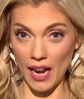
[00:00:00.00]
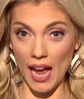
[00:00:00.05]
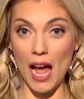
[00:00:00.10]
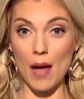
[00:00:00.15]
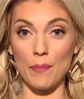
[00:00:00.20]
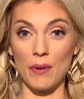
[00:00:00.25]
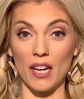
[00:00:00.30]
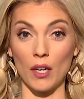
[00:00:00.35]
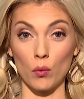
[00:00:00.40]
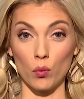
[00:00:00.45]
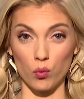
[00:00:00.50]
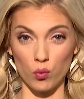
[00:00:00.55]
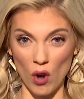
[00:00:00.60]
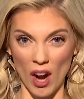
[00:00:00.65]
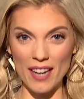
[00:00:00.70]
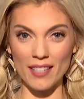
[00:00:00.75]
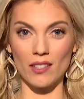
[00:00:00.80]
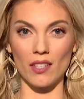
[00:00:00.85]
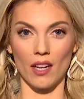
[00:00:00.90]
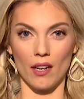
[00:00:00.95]
happening
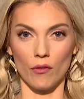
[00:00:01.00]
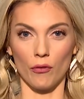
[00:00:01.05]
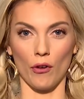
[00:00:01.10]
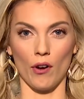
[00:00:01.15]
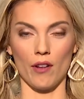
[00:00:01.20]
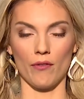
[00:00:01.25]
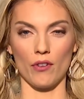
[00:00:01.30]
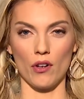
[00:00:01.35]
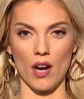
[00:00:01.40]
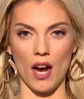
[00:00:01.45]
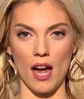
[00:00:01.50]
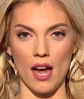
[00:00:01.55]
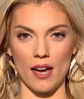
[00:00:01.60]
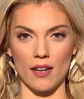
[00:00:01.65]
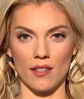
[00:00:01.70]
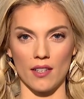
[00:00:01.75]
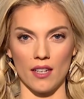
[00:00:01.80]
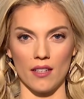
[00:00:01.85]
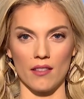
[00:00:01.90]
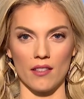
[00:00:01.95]
right in front of your
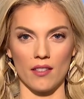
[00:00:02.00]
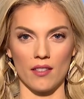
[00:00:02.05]
eyes in the